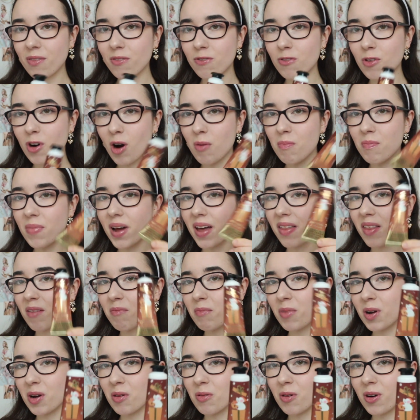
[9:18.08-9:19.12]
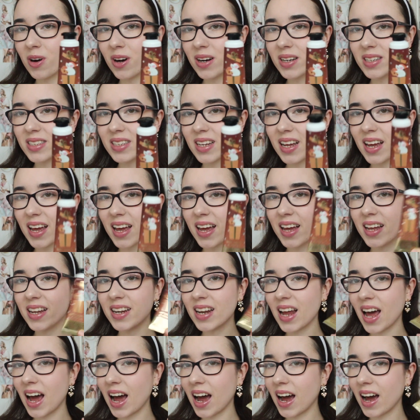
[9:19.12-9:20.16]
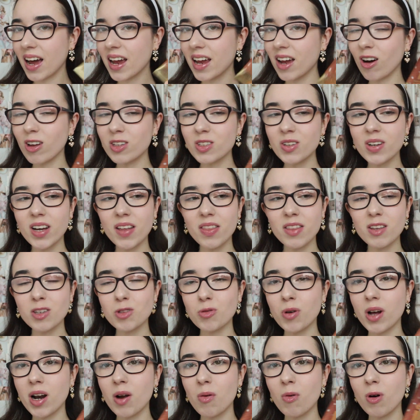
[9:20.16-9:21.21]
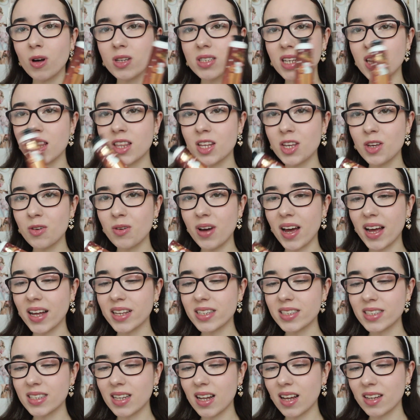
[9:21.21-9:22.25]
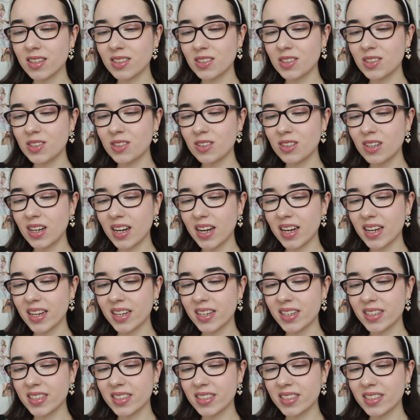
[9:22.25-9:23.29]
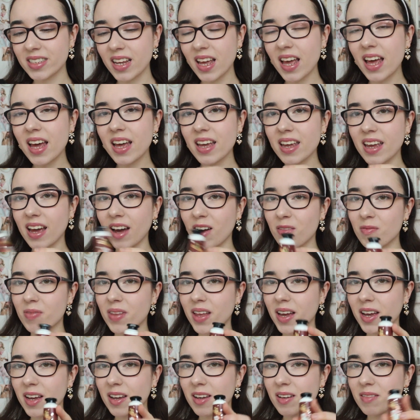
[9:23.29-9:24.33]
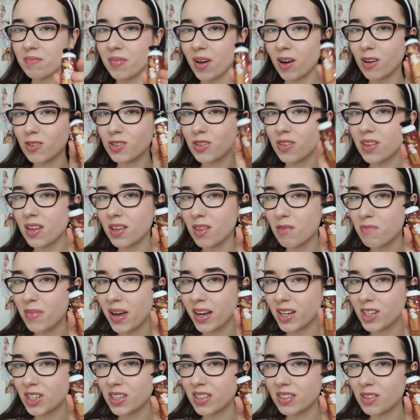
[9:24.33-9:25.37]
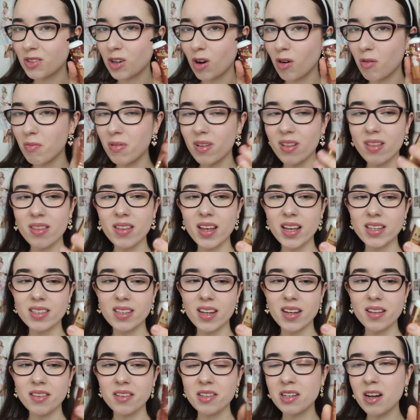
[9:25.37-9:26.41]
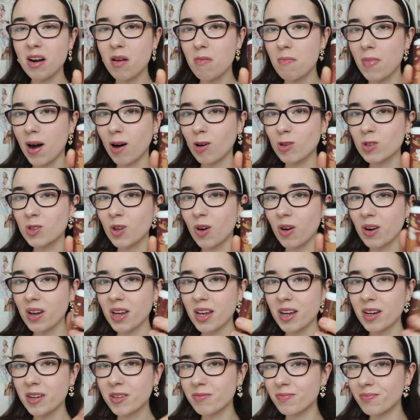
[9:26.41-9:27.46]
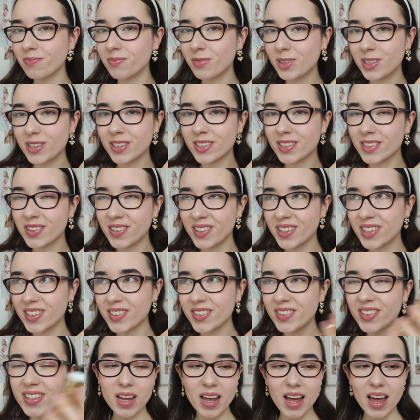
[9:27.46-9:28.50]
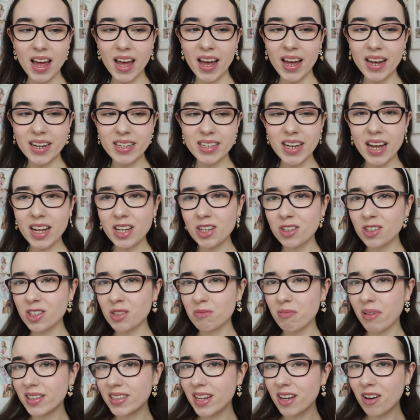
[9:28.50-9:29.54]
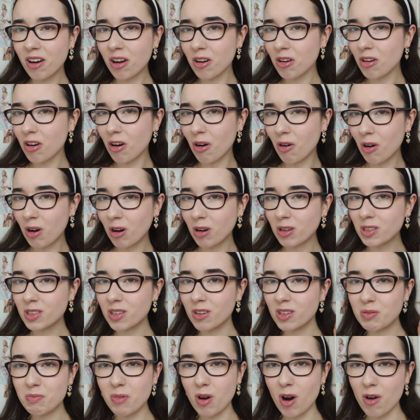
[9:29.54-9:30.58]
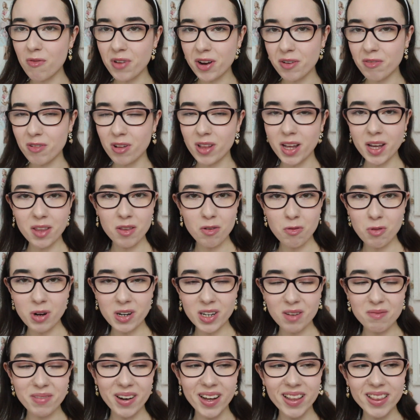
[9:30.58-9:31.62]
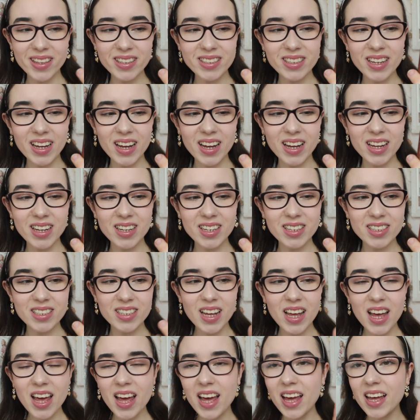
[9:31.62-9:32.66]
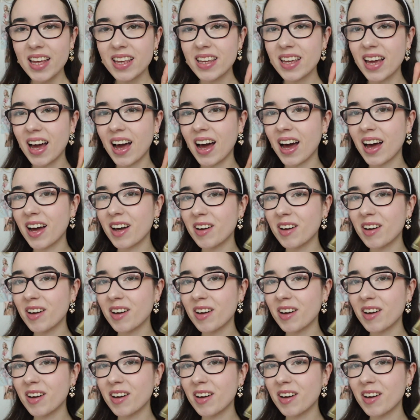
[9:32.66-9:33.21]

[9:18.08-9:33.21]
from Bath and Body Works, and I also got this when I was in the US last year. And yeah, like, I also think the packaging is adorable. There's like this little mouse on here, which is so cute. And yeah, it just smells like hot cocoa, so it's perfect for like the winter months. And yeah,